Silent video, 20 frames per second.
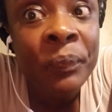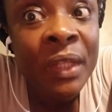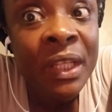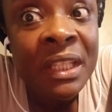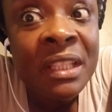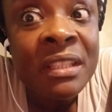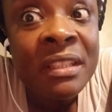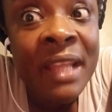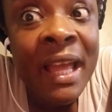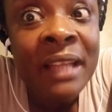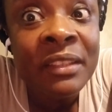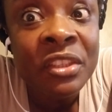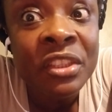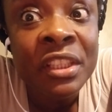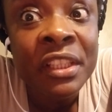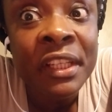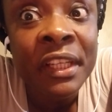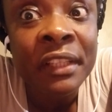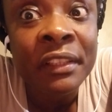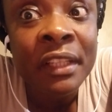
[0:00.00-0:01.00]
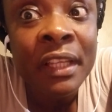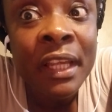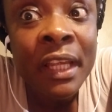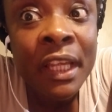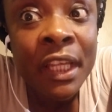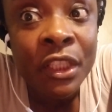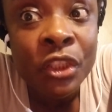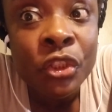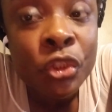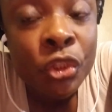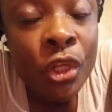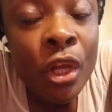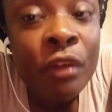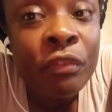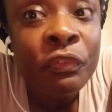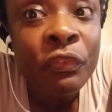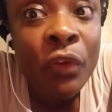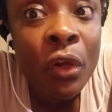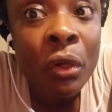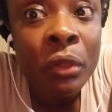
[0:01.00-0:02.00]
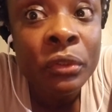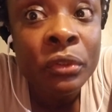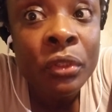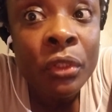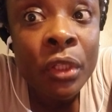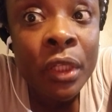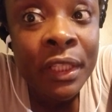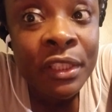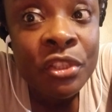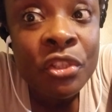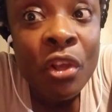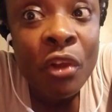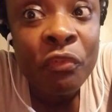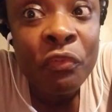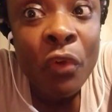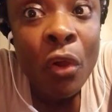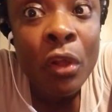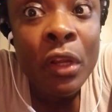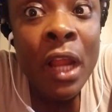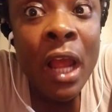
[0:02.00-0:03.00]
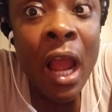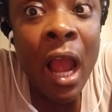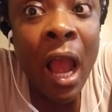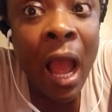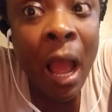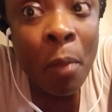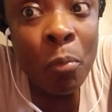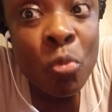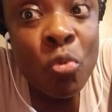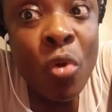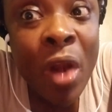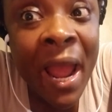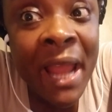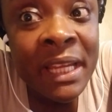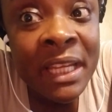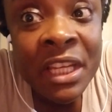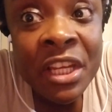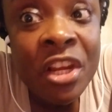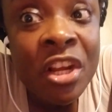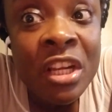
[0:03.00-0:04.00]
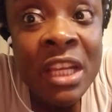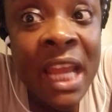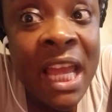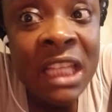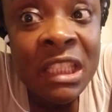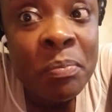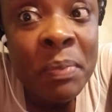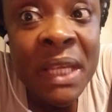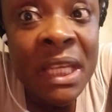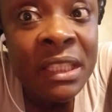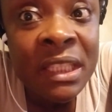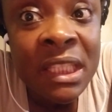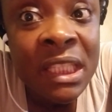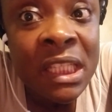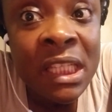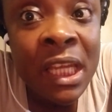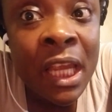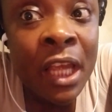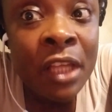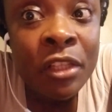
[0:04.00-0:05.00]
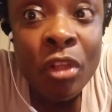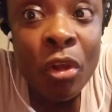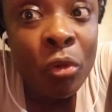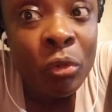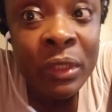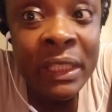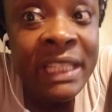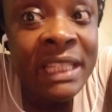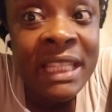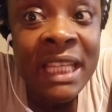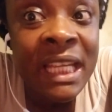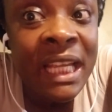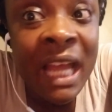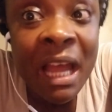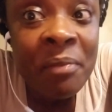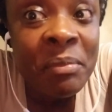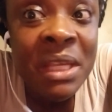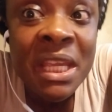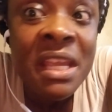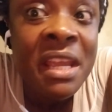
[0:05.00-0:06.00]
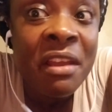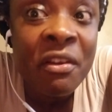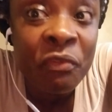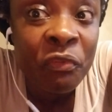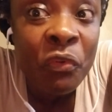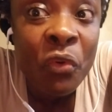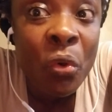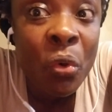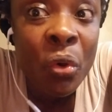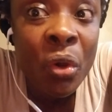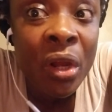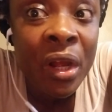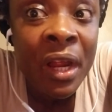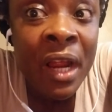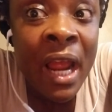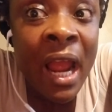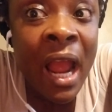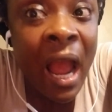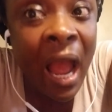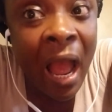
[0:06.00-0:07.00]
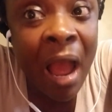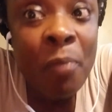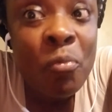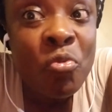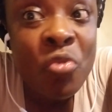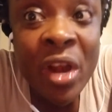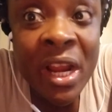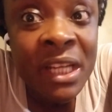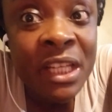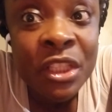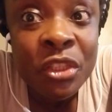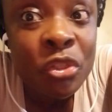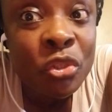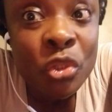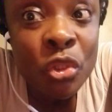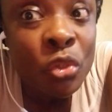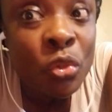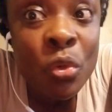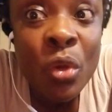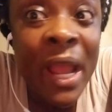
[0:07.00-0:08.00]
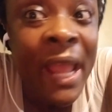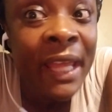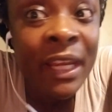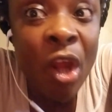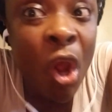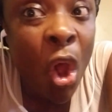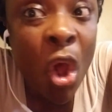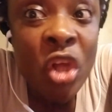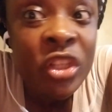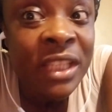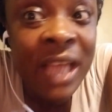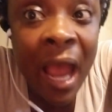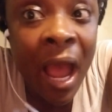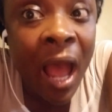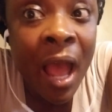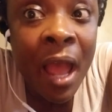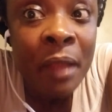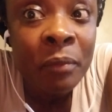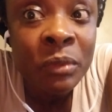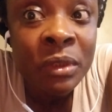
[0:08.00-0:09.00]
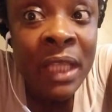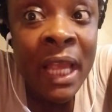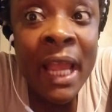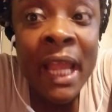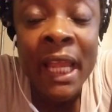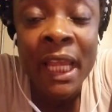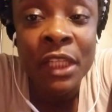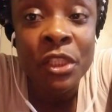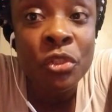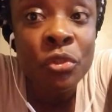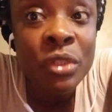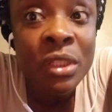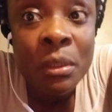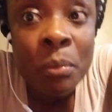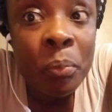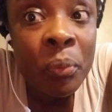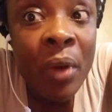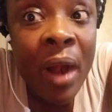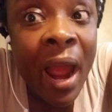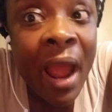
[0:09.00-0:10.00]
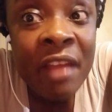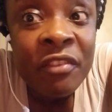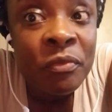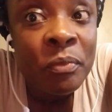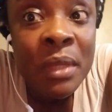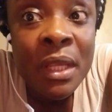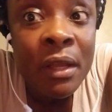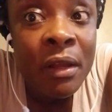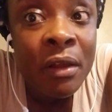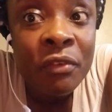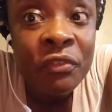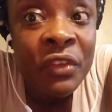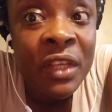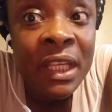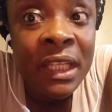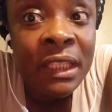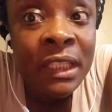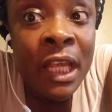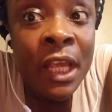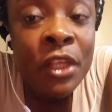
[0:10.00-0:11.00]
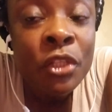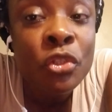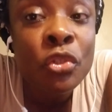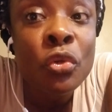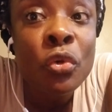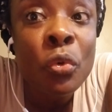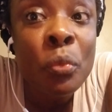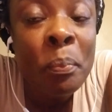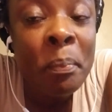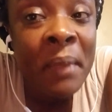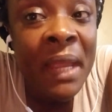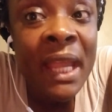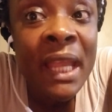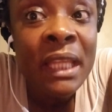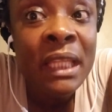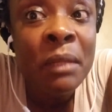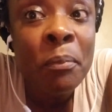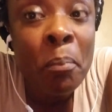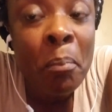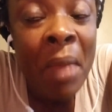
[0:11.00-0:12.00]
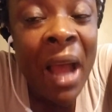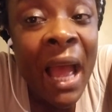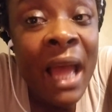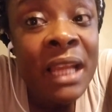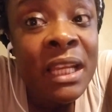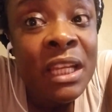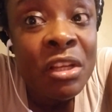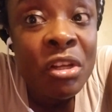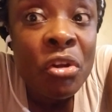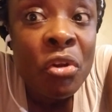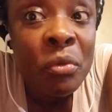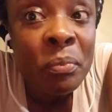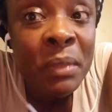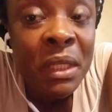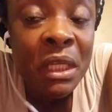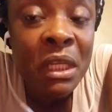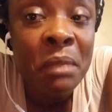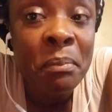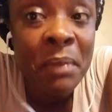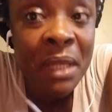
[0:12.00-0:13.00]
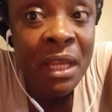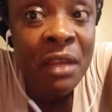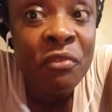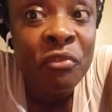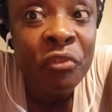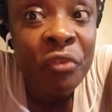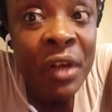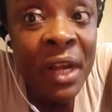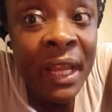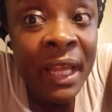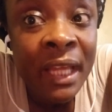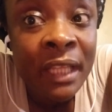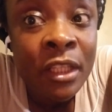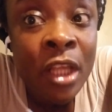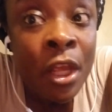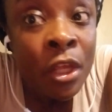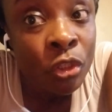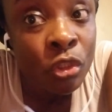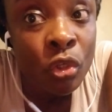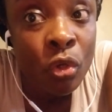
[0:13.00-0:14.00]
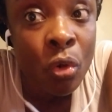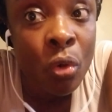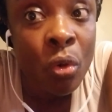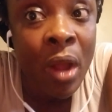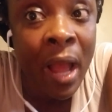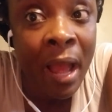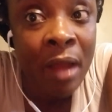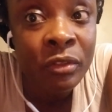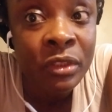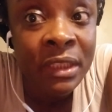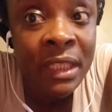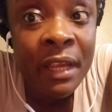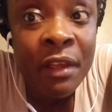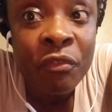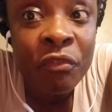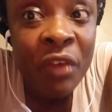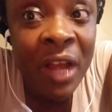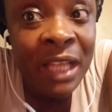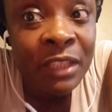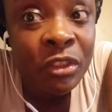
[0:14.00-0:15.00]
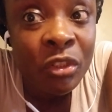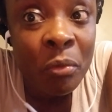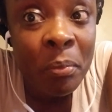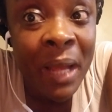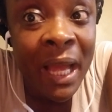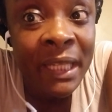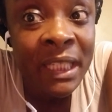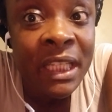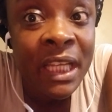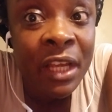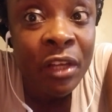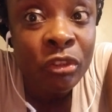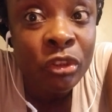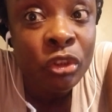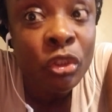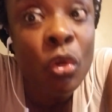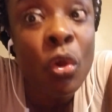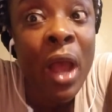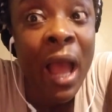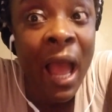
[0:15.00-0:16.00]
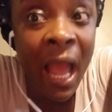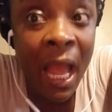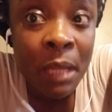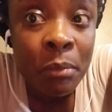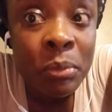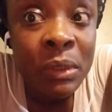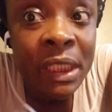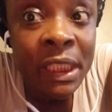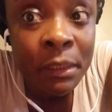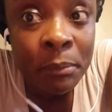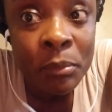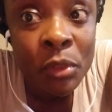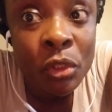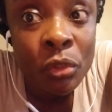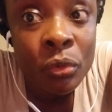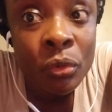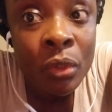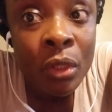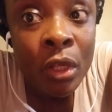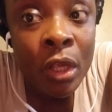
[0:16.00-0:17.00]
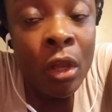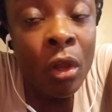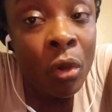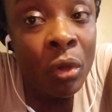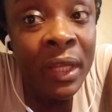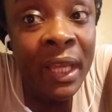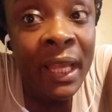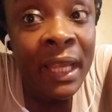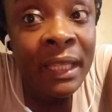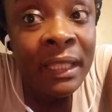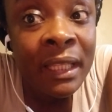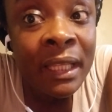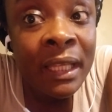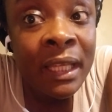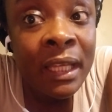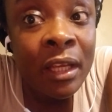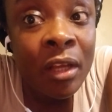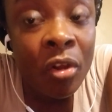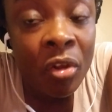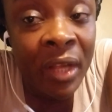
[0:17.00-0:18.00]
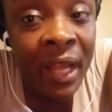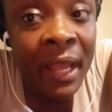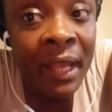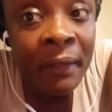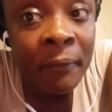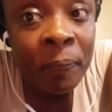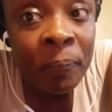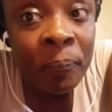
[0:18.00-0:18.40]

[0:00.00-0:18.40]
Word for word: He's not cheating. It's your fault. It's your fault. I'm right here, less busy. The only thing I'm here for, I'm ready to do at all times, and you deprive me of it. You made my little mini me friend to go out there and find somebody else, so I blame you. Okay? Okay?